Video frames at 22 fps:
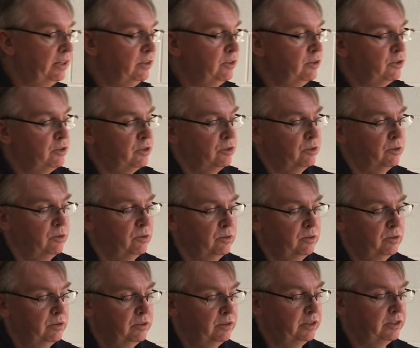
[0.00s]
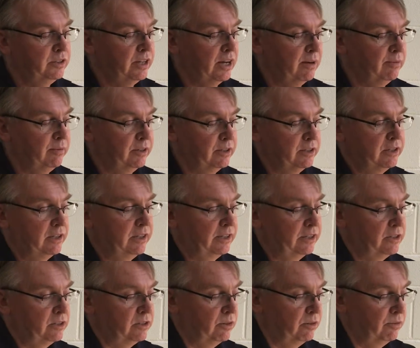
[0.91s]
into the tablets
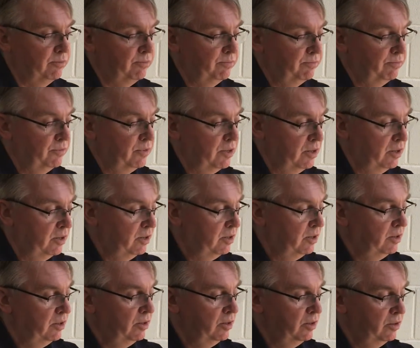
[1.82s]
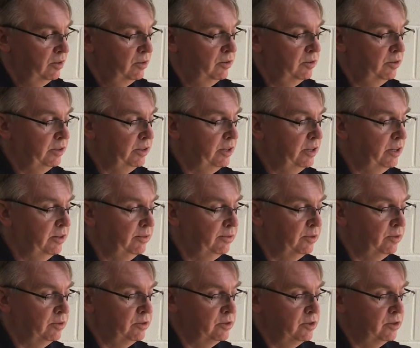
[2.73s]
like so. 3
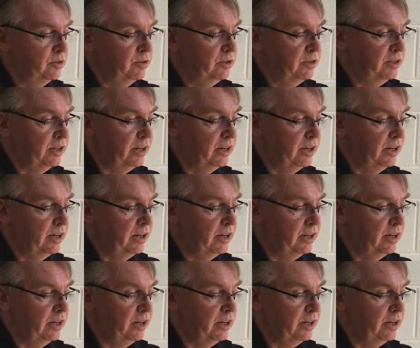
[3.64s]
cables, 3